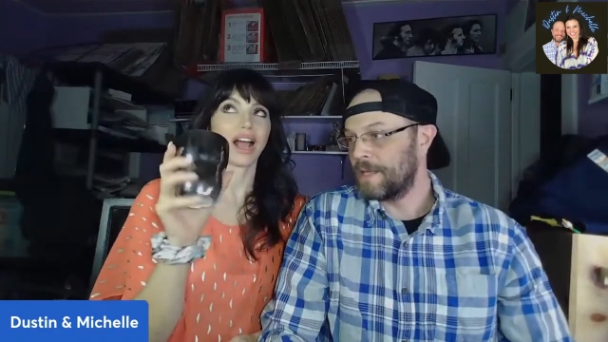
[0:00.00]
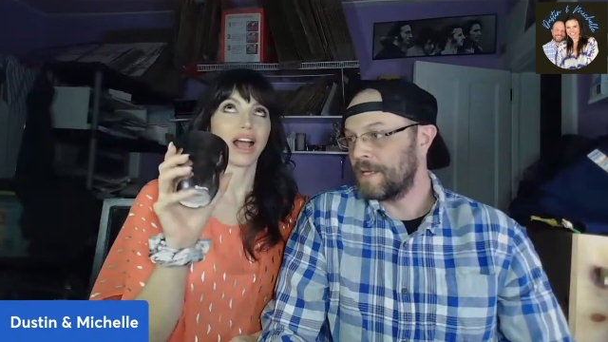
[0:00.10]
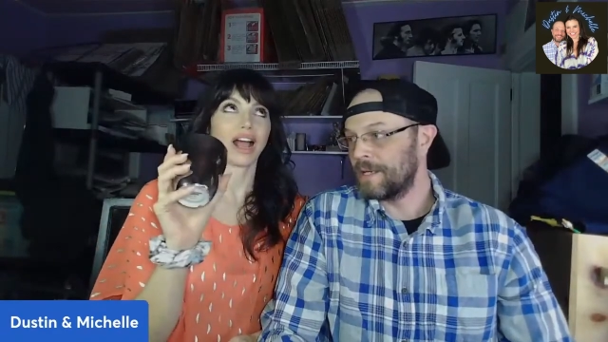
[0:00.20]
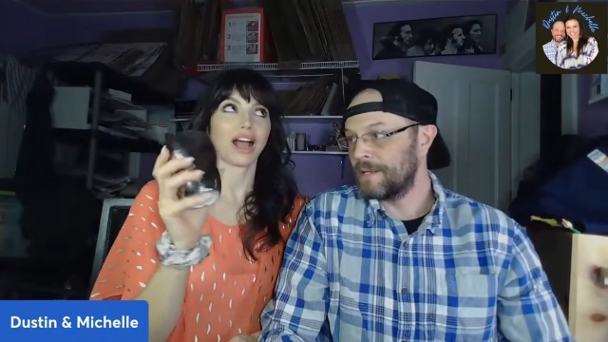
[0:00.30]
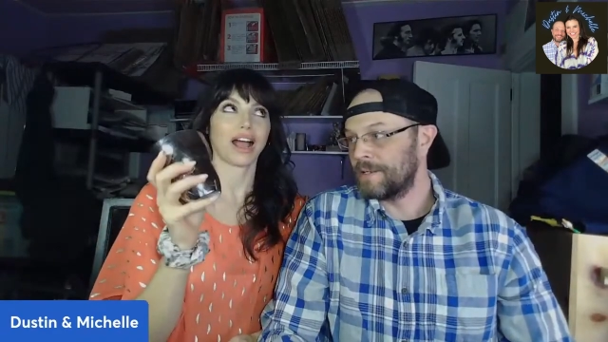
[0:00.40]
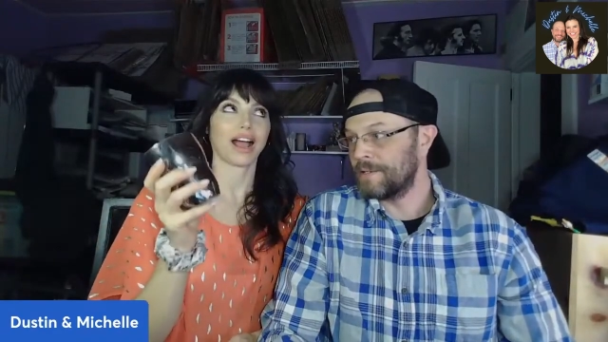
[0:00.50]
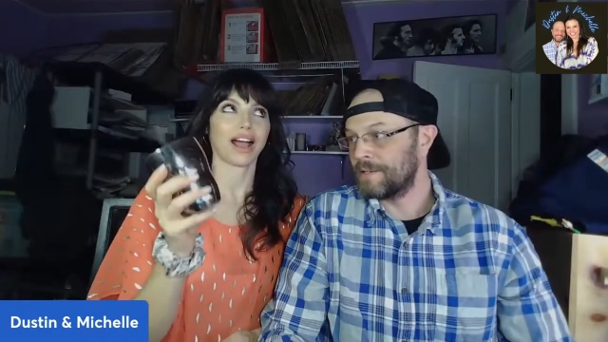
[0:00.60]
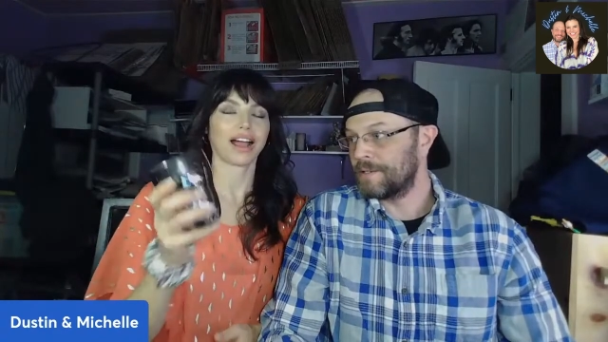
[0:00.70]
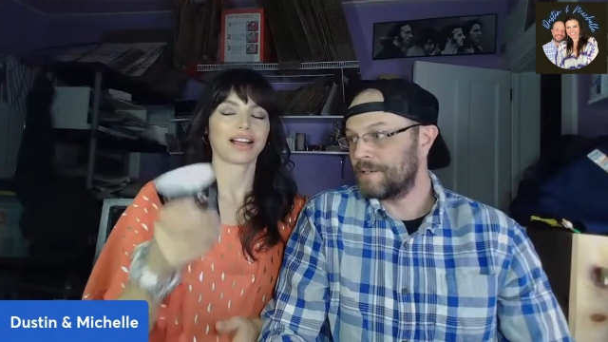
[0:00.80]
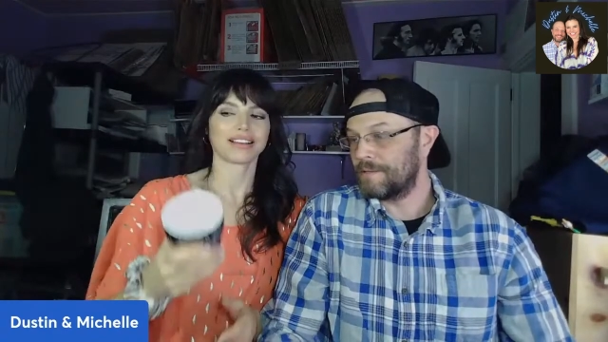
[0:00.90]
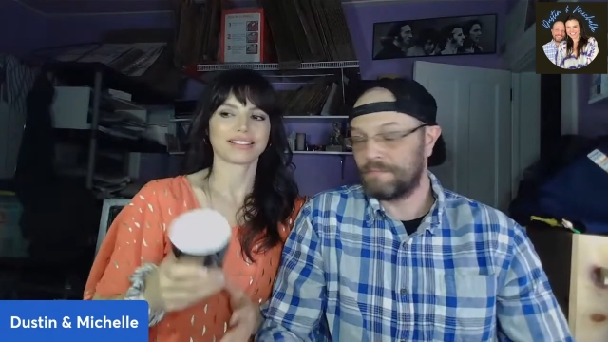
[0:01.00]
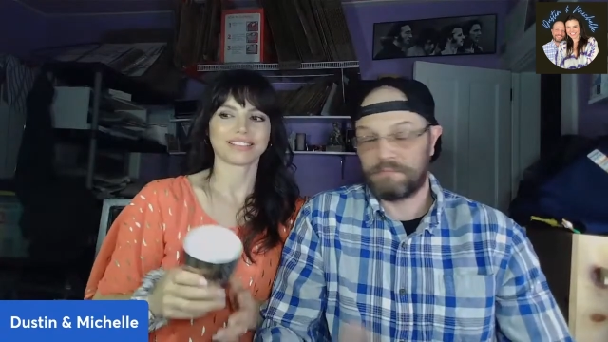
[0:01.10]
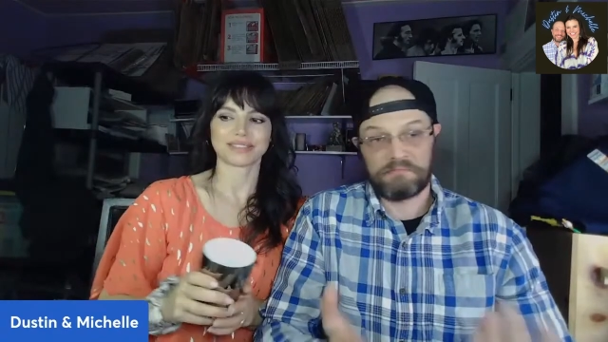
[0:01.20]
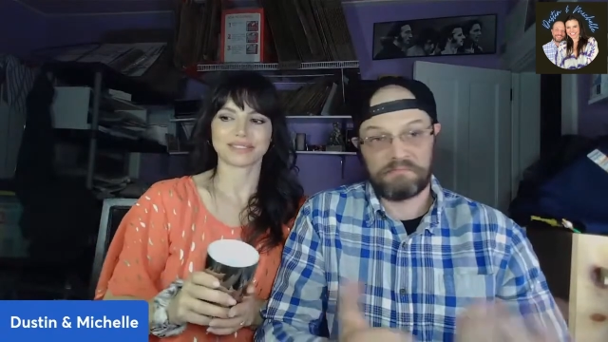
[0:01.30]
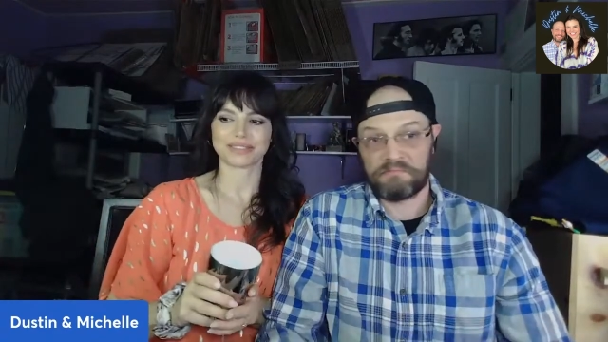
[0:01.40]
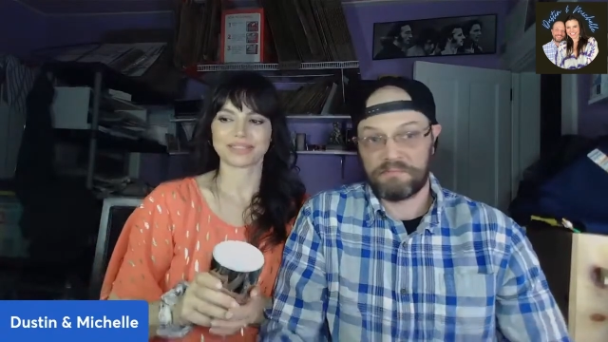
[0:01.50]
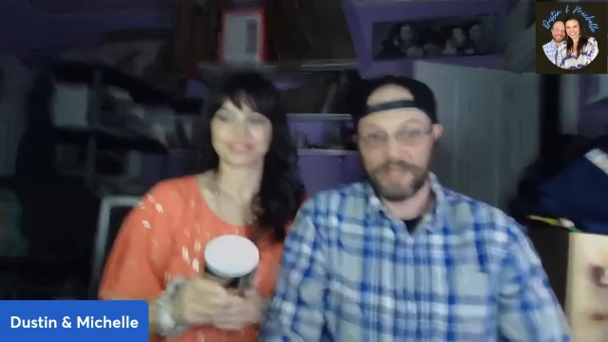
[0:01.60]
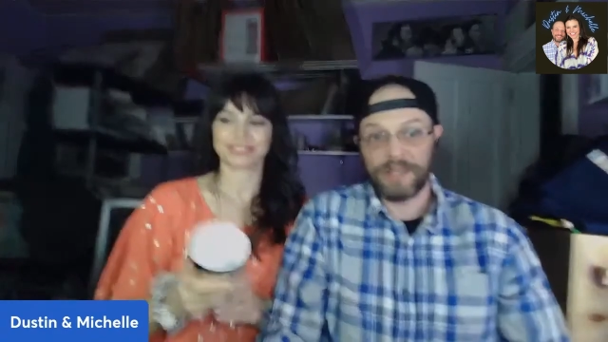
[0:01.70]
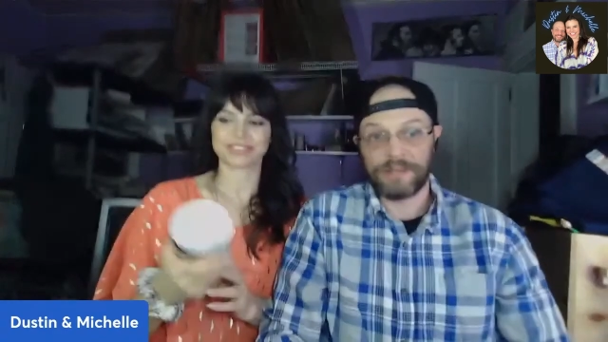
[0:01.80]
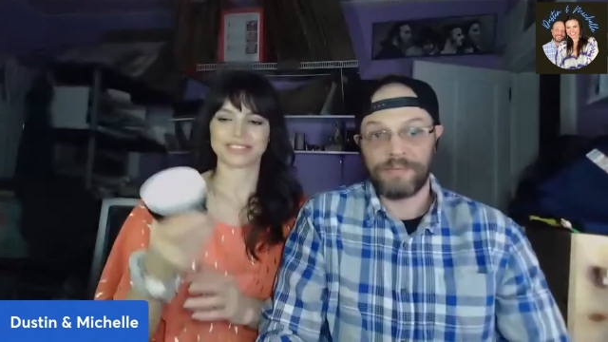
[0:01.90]
Speaker 1: And
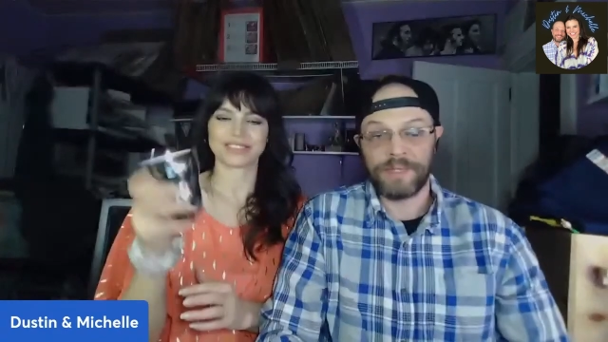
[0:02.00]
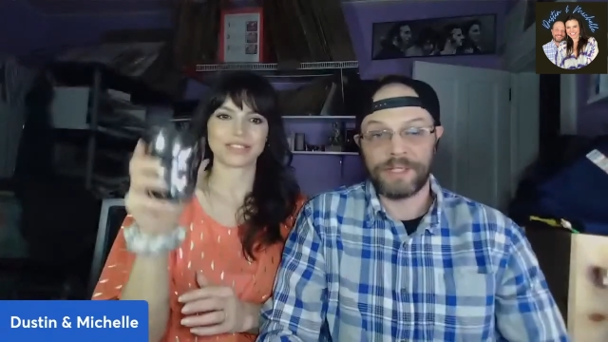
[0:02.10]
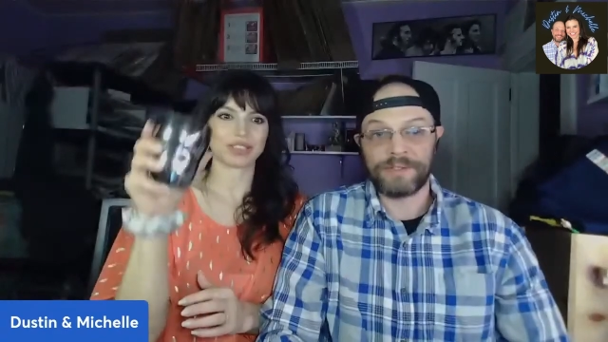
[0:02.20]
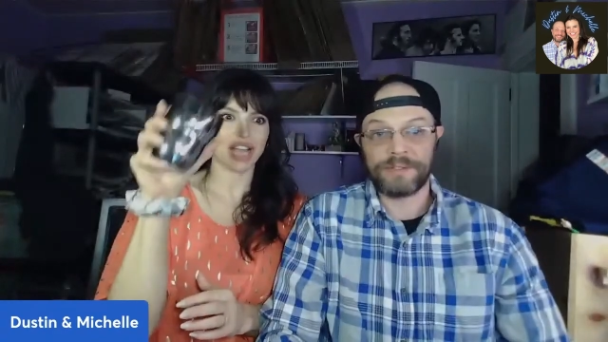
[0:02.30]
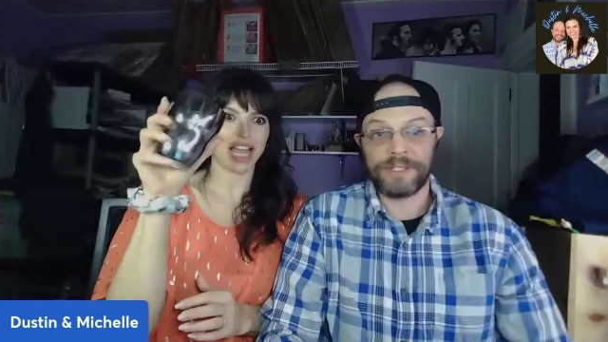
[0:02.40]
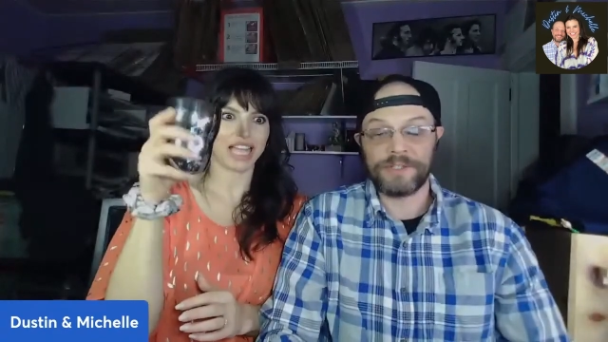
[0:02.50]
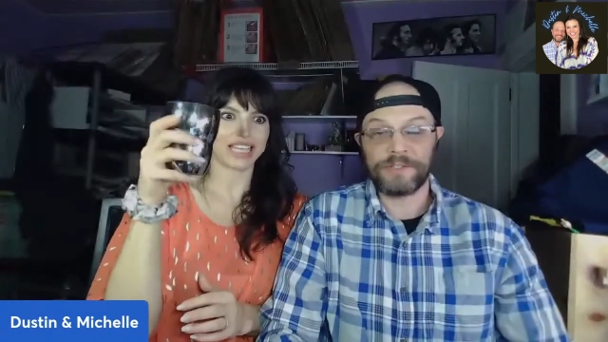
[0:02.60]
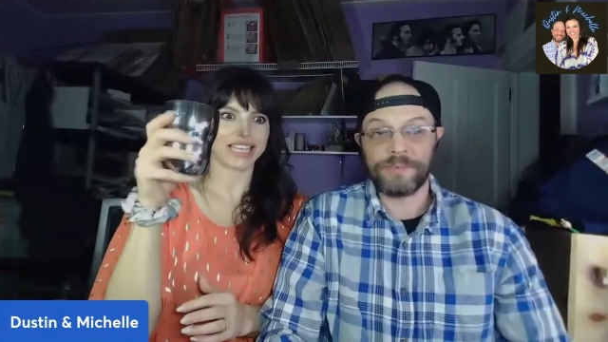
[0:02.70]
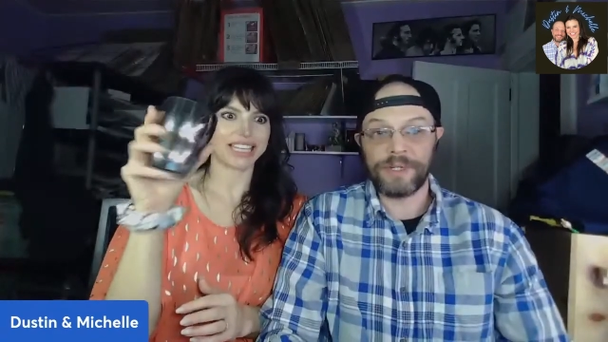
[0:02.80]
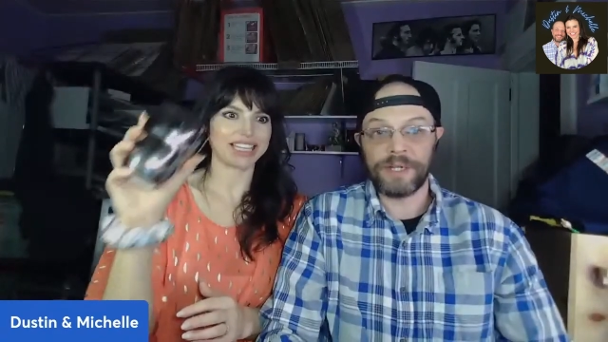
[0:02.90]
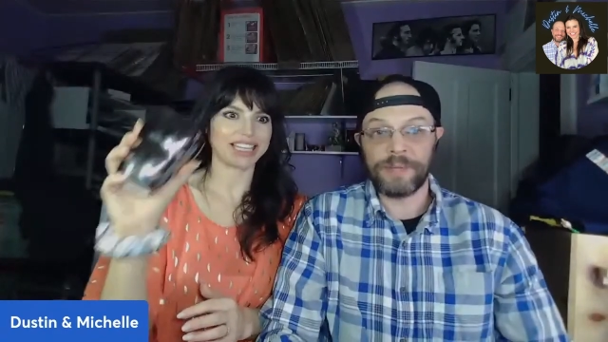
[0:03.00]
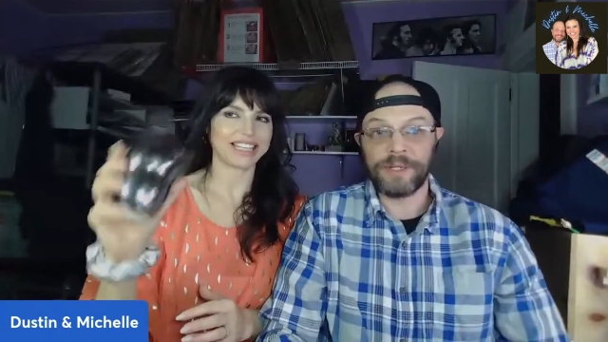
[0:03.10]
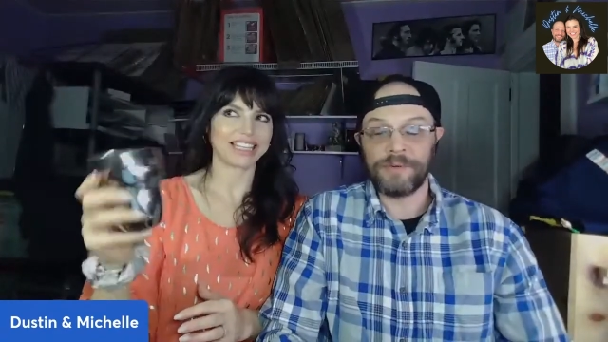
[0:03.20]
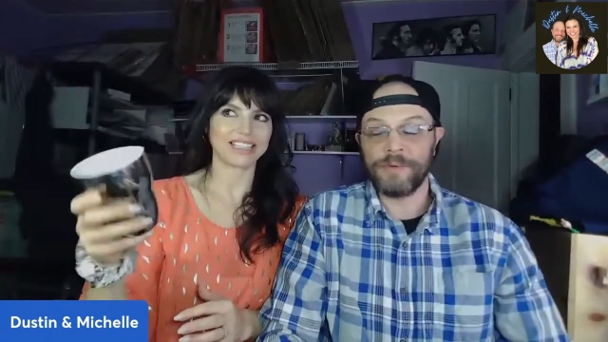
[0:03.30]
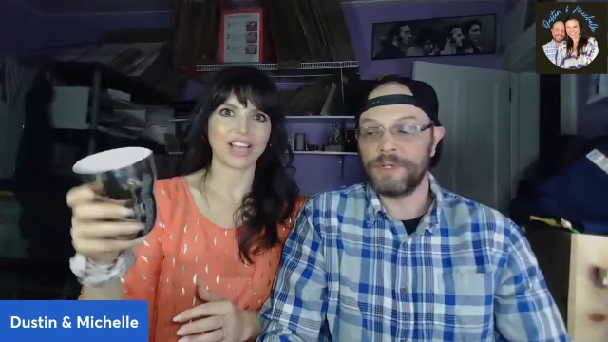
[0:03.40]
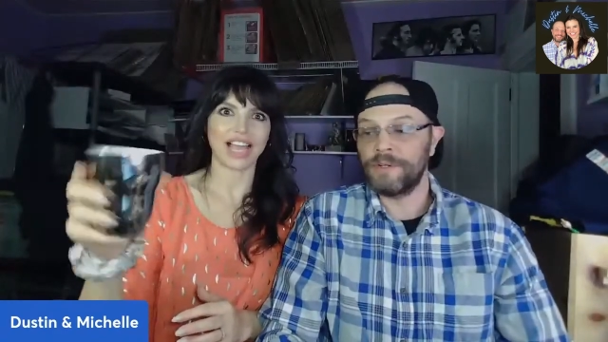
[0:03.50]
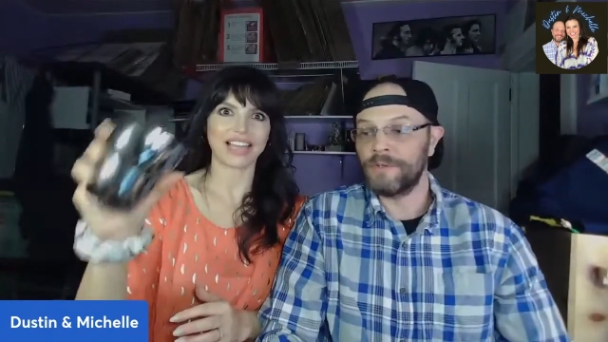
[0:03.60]
yeah, that's that's just one. I mean, who would have